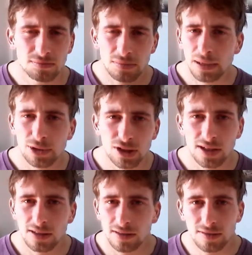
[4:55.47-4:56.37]
baby
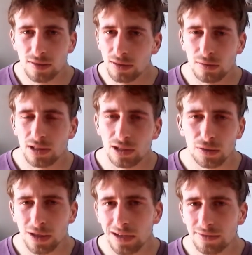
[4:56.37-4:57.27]
chicklets, they're all
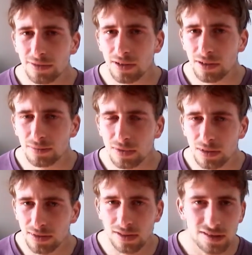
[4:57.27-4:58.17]
killed half the time
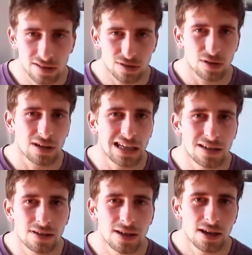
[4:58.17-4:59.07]
because they're just not needed